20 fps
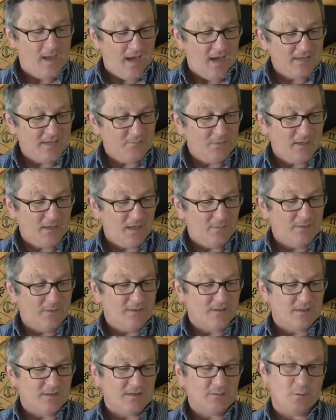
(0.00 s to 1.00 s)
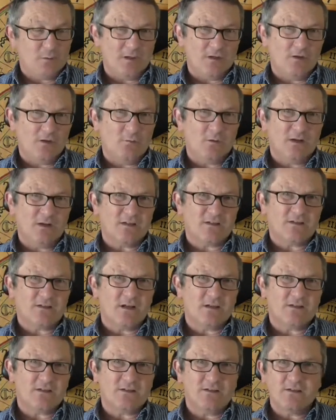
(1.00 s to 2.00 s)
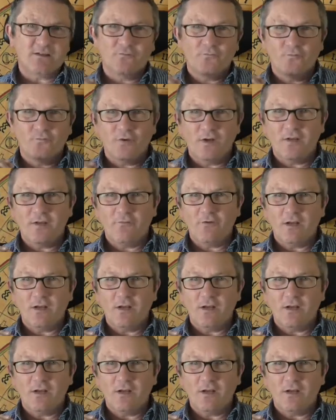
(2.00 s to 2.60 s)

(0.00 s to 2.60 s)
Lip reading: as we come into this week, you are going to start to see some really,